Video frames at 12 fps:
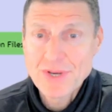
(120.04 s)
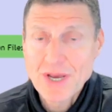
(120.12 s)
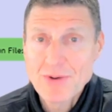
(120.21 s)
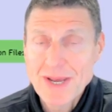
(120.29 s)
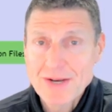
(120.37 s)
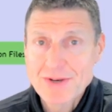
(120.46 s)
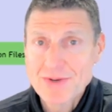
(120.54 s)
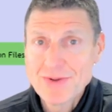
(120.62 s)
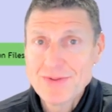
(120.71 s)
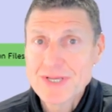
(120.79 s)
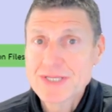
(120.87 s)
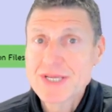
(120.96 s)
know how to do
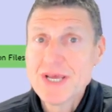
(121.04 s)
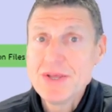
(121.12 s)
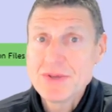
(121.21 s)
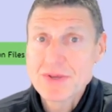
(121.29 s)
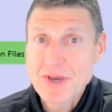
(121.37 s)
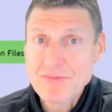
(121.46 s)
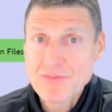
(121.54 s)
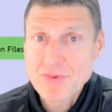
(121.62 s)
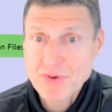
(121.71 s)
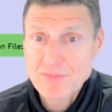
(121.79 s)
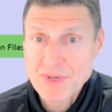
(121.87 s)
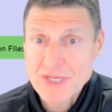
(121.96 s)
this. You go through
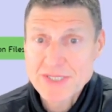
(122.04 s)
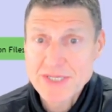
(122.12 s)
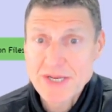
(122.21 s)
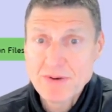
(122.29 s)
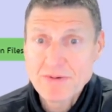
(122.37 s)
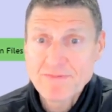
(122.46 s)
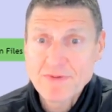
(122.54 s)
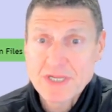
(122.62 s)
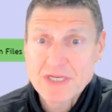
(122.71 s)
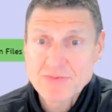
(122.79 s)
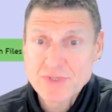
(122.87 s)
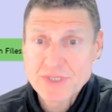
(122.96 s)
your PC, look for
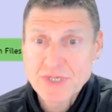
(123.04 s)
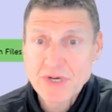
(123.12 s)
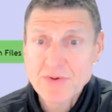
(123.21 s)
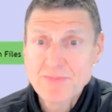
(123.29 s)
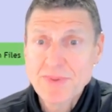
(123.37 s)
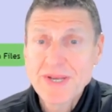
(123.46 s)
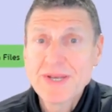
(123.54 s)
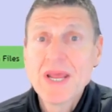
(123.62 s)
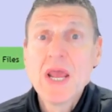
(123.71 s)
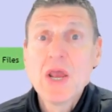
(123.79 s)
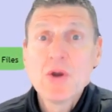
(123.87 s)
this recycle bin,